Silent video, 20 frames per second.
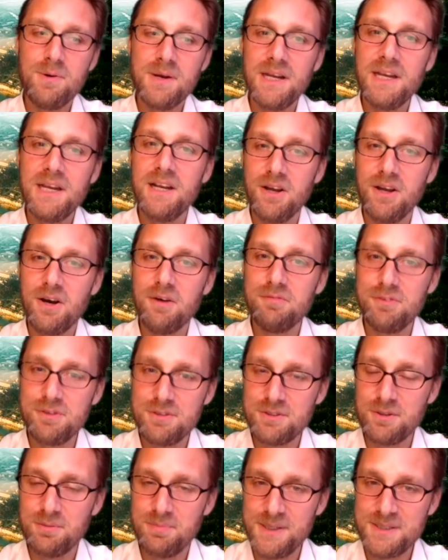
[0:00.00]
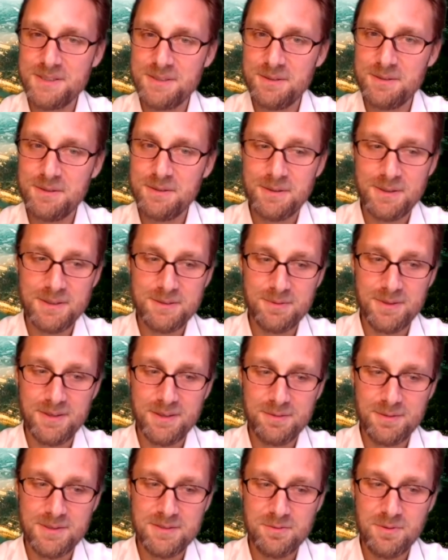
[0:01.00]
I really love those topics. You know,
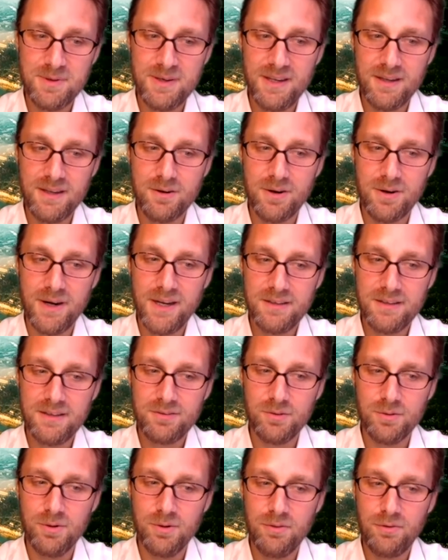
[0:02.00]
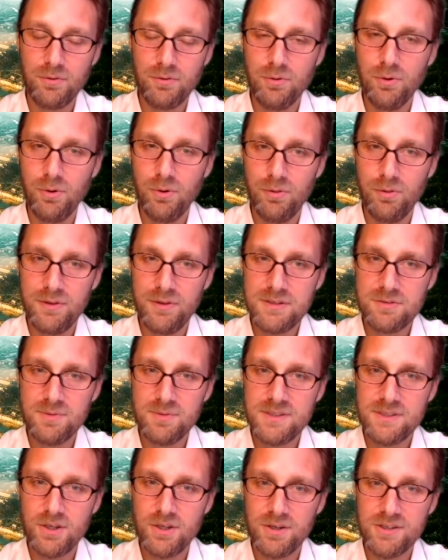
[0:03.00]
it was really great to go through all
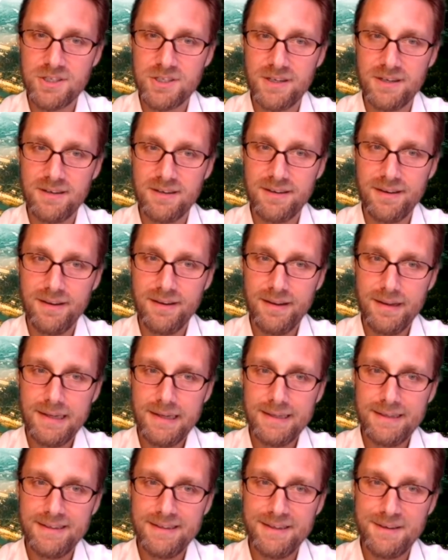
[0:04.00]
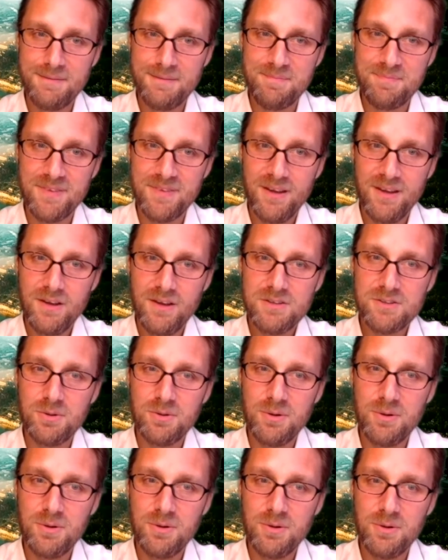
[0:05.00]
this research, and
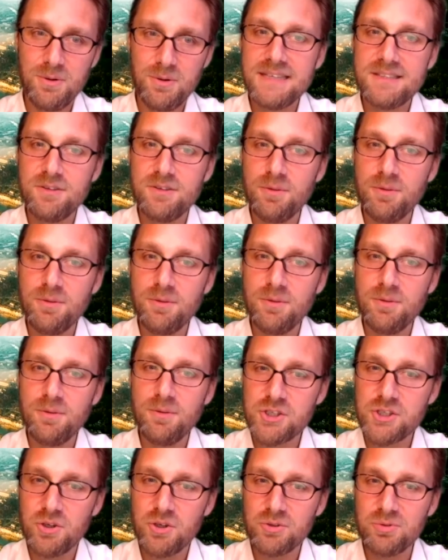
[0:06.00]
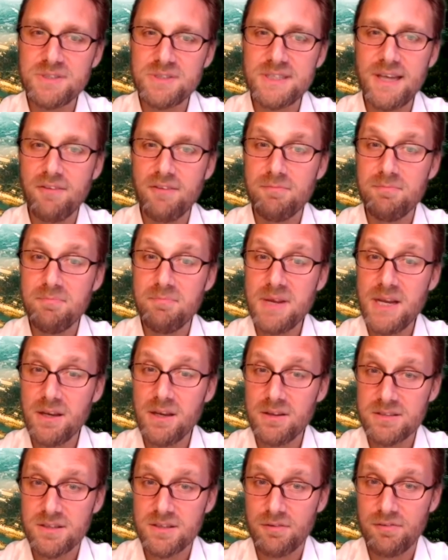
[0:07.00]
so IA has the potential to save
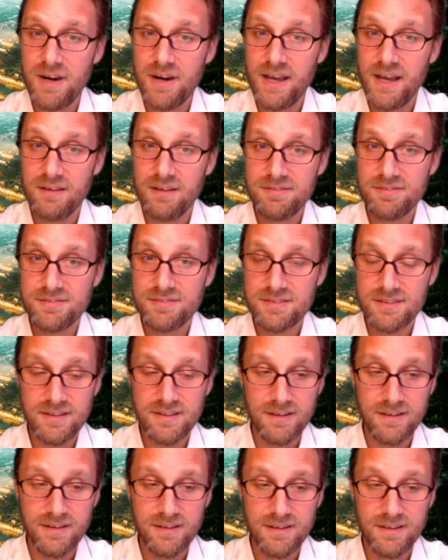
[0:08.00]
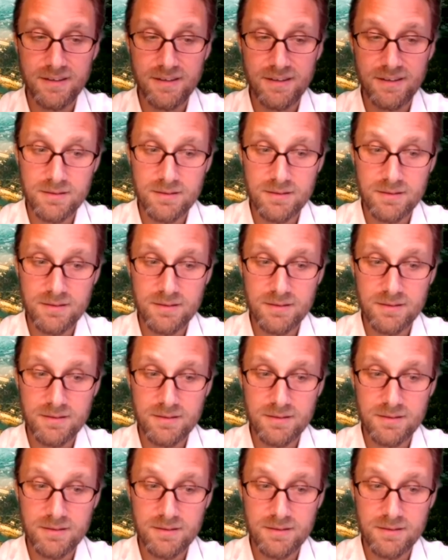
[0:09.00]
millions of lives.